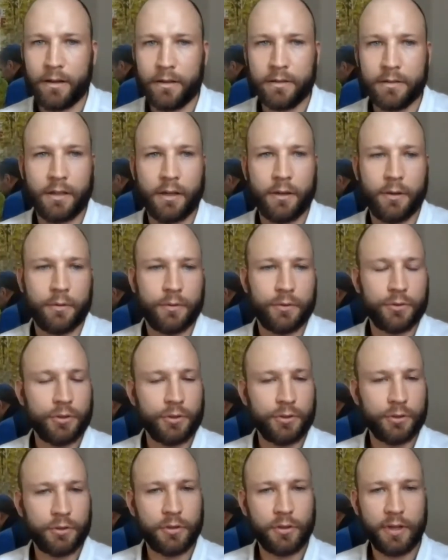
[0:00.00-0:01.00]
So
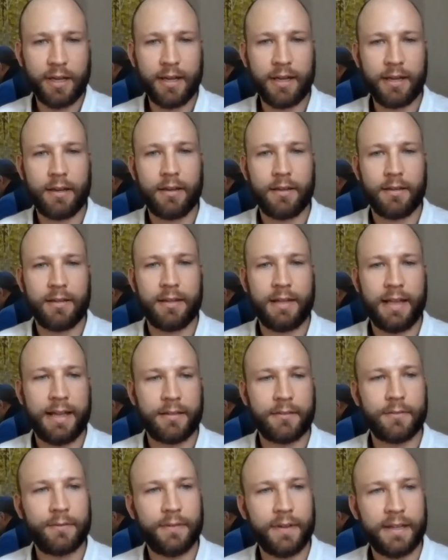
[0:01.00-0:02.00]
just looking at the
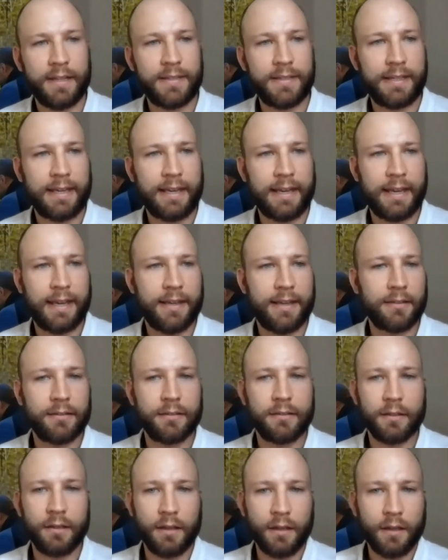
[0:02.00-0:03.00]
last 30
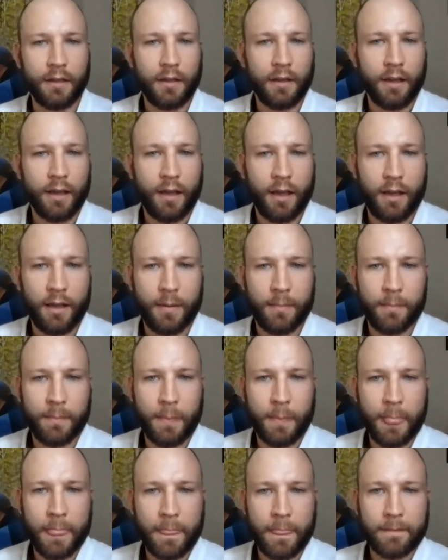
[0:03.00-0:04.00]
years,
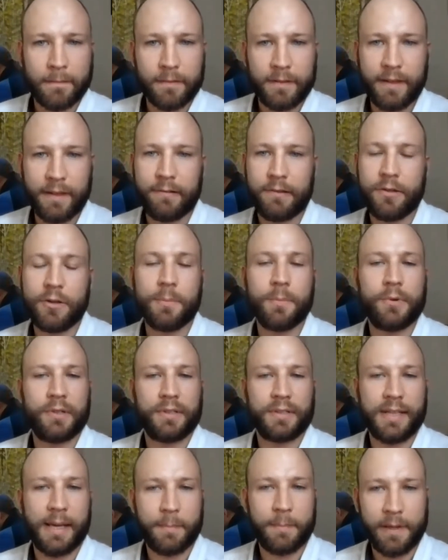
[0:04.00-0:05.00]
there are
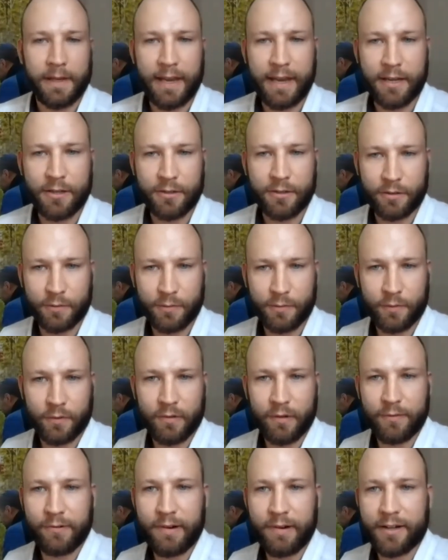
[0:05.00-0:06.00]
numerous applications for
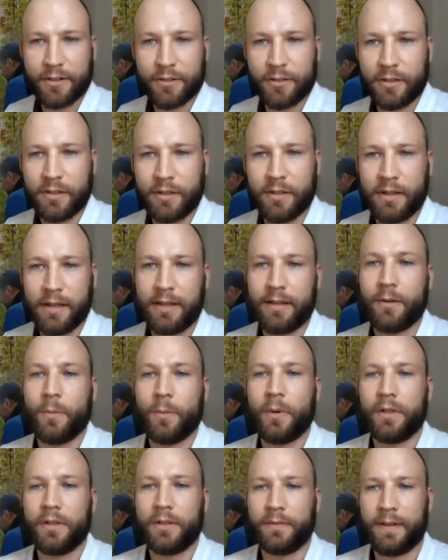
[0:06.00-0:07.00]
refraction in the
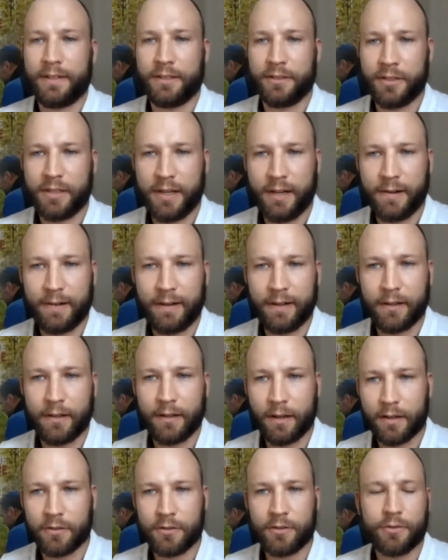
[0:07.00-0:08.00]
world of engineering,
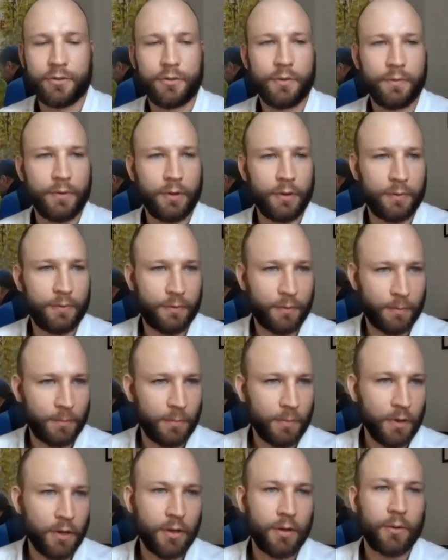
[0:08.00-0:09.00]
and just a few of
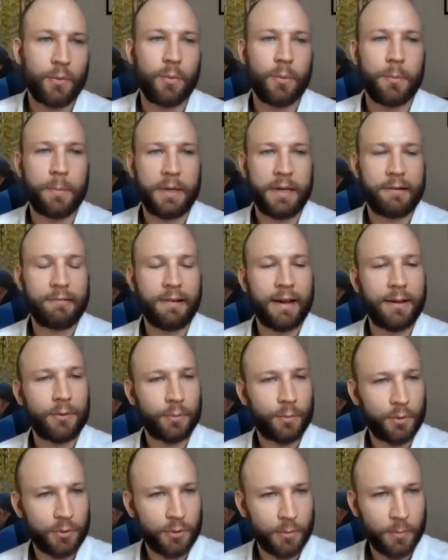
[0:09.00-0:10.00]
them would be
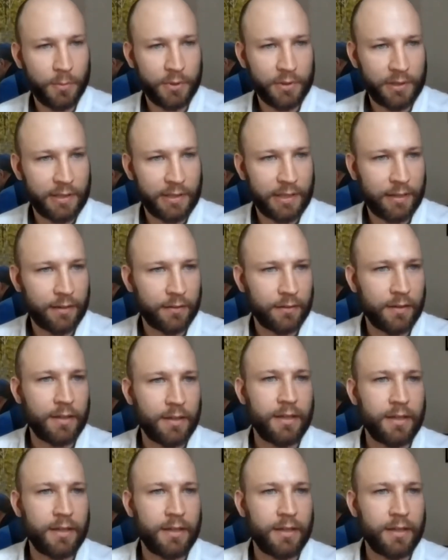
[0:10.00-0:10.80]
groundwater modeling,